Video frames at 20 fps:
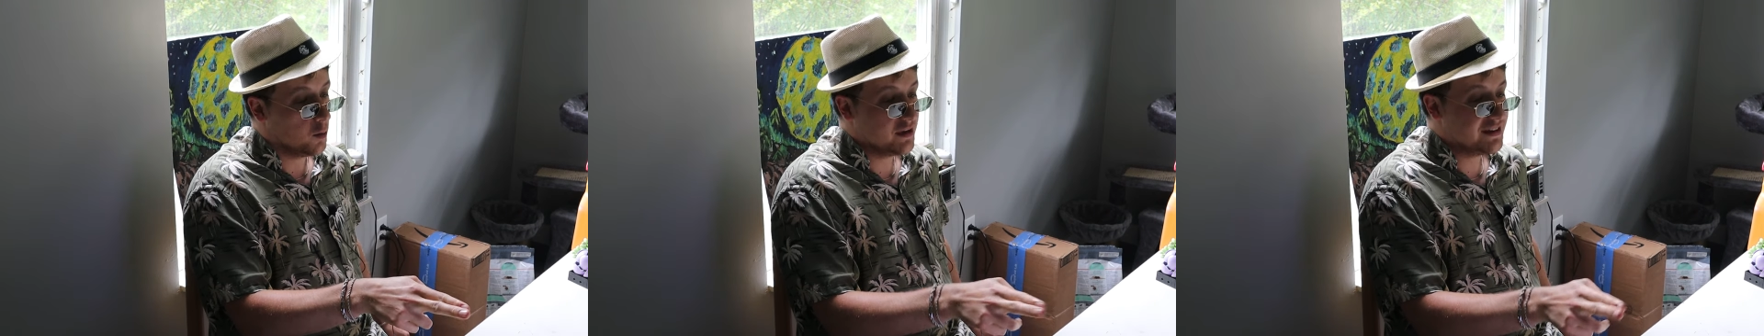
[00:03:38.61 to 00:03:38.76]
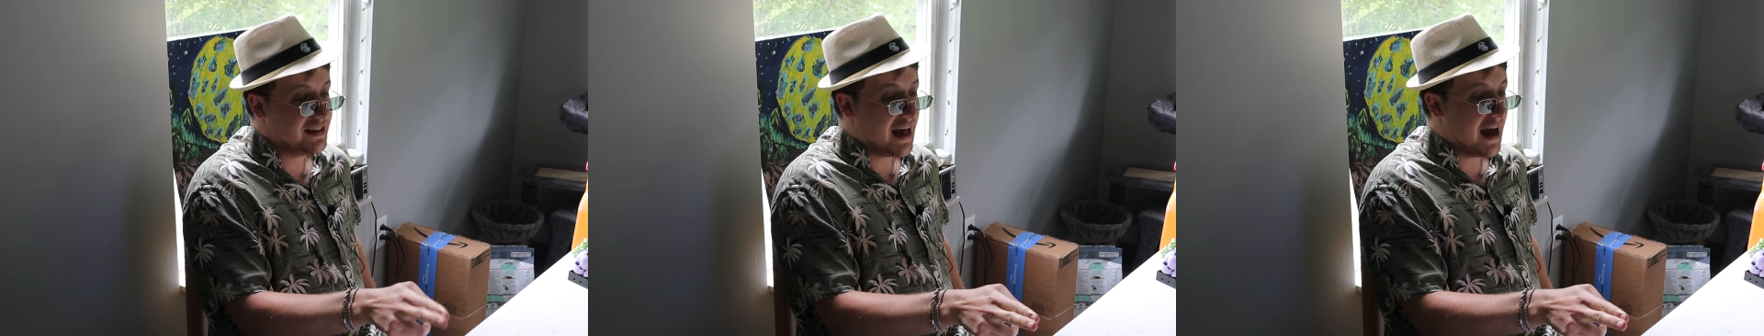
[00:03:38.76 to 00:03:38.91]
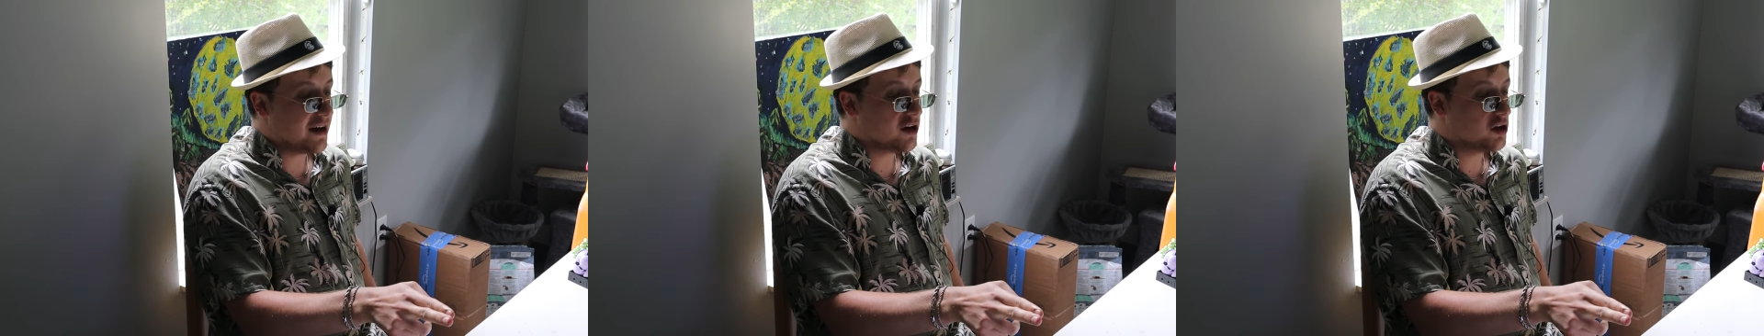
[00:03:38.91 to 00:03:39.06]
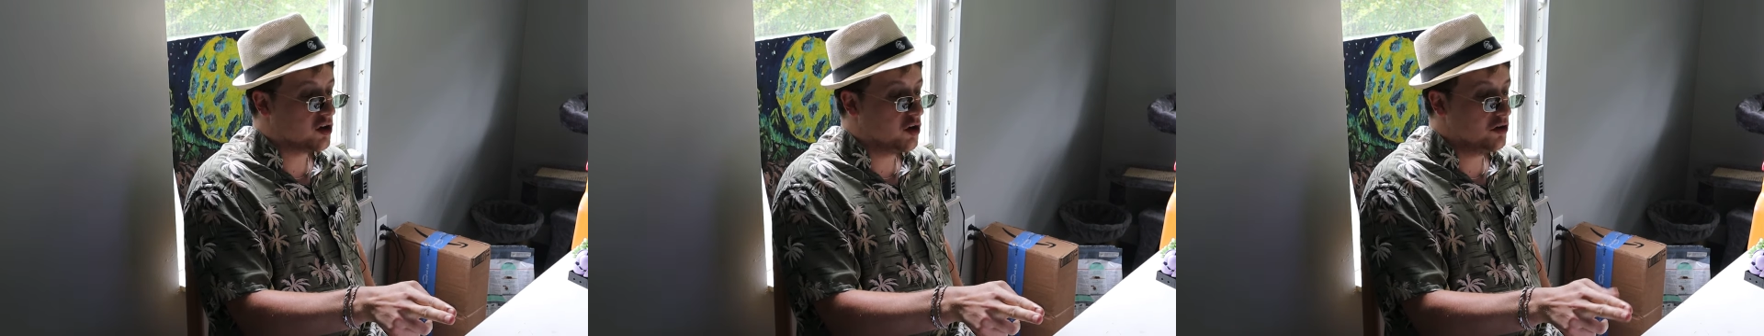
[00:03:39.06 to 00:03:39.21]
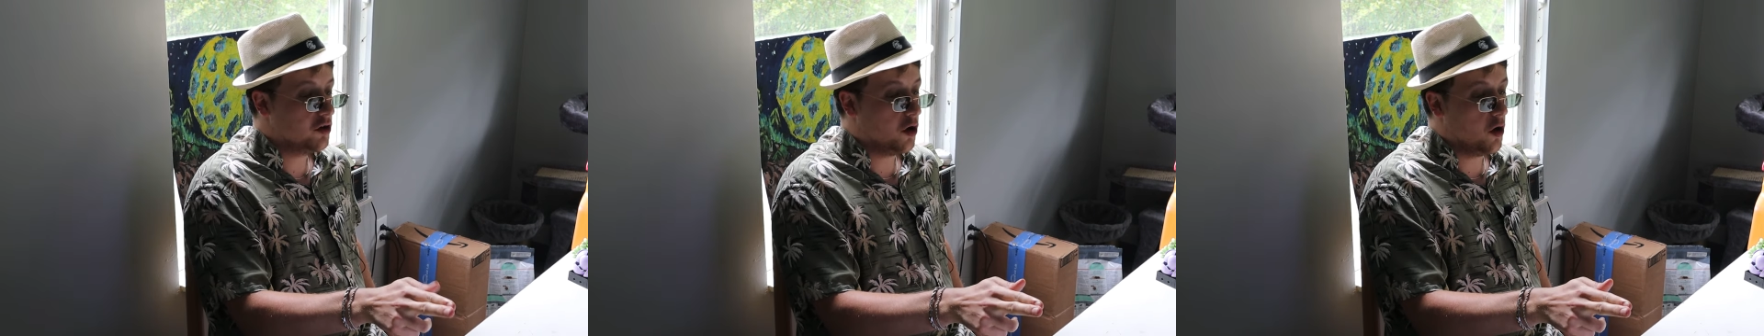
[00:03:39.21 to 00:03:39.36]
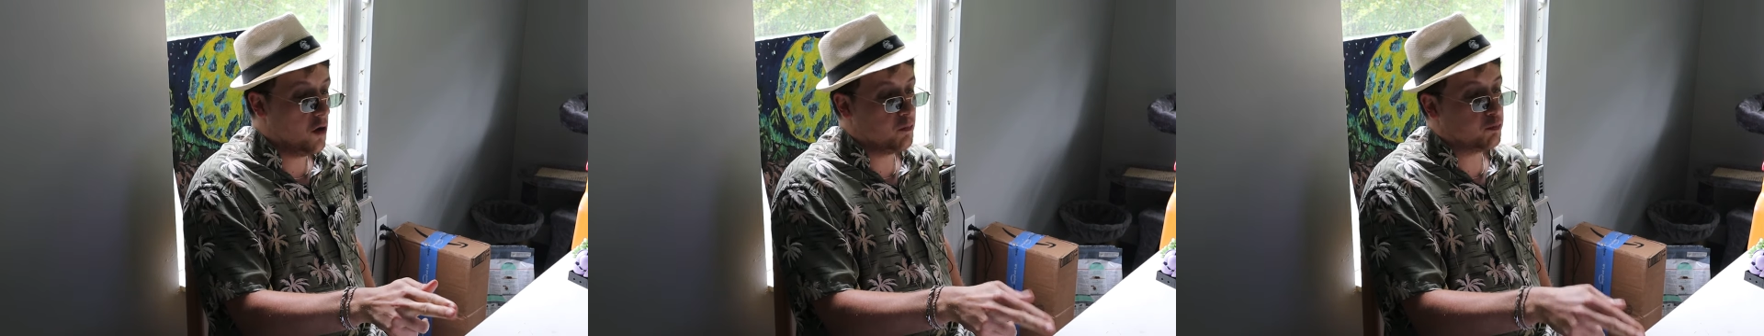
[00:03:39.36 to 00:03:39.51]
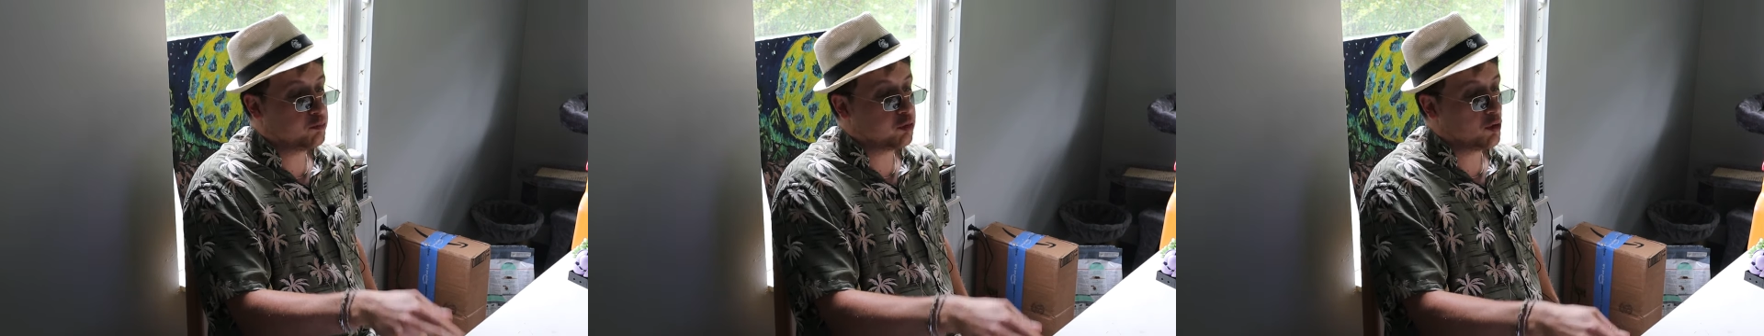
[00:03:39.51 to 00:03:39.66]
with that good
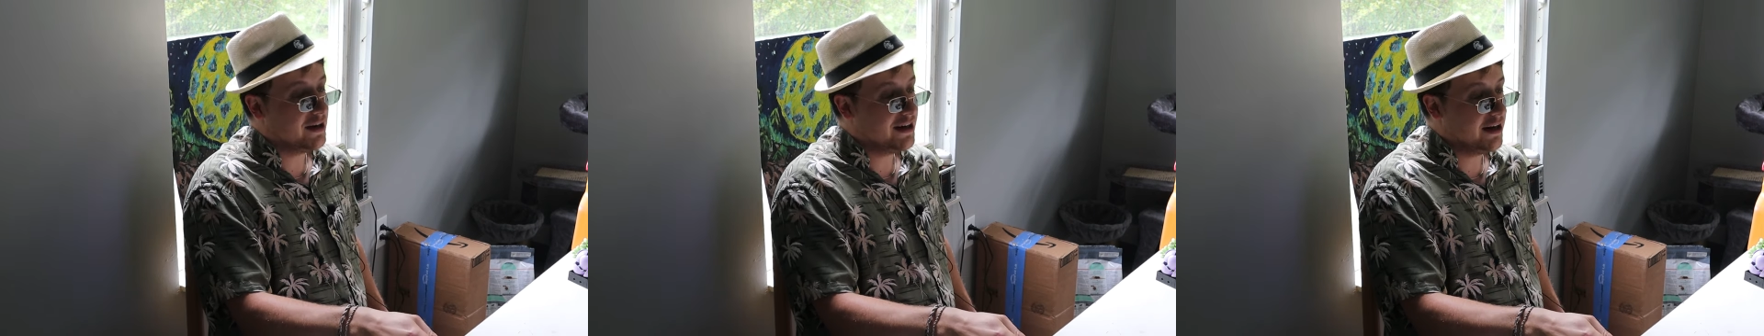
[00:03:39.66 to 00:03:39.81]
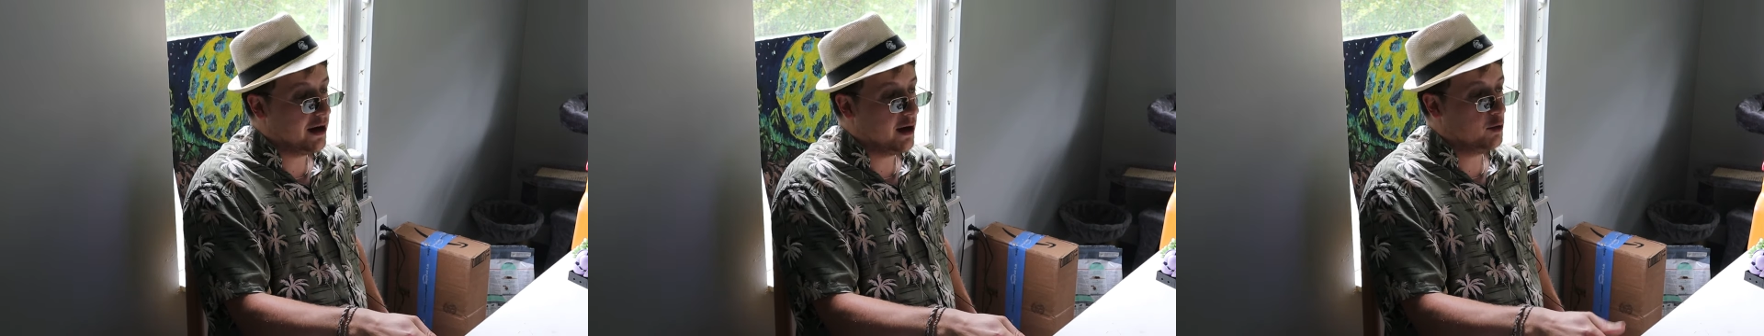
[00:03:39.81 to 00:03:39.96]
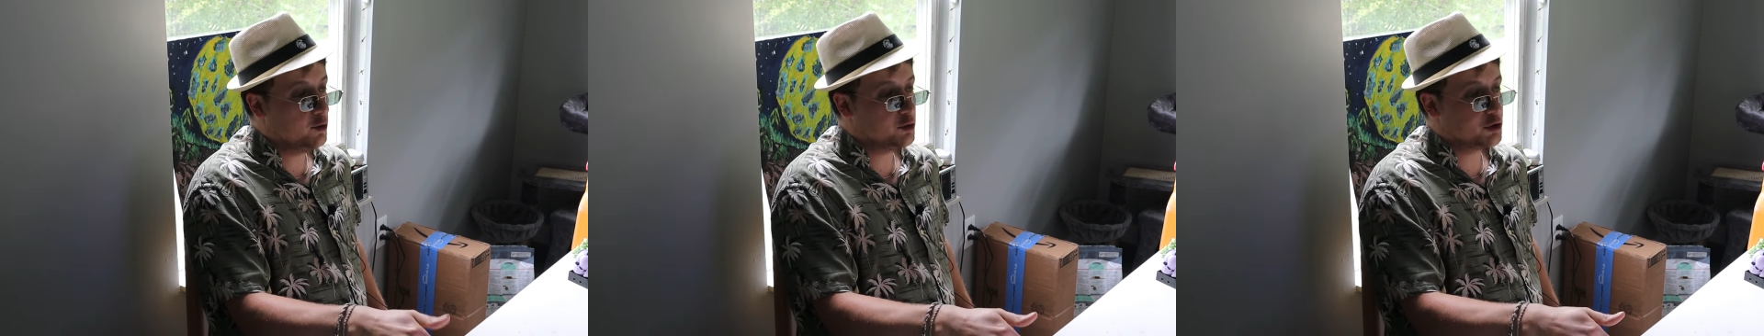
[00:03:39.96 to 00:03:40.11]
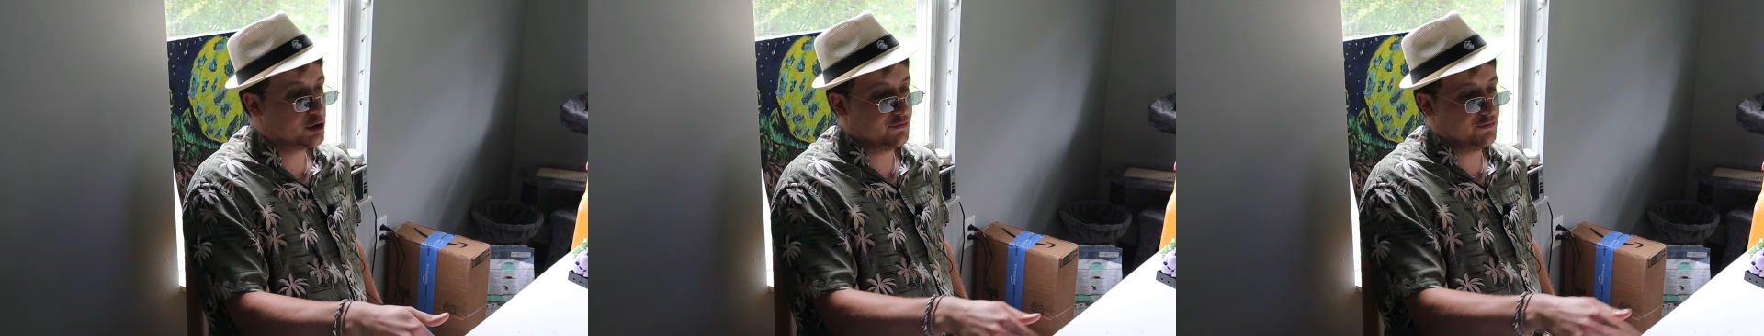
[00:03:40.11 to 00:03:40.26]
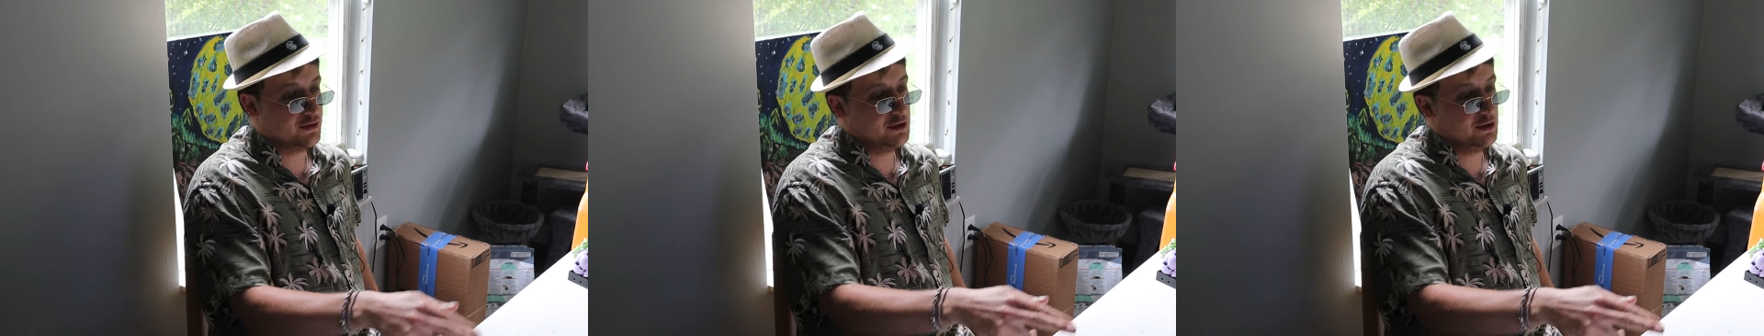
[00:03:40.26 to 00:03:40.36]
old brioche,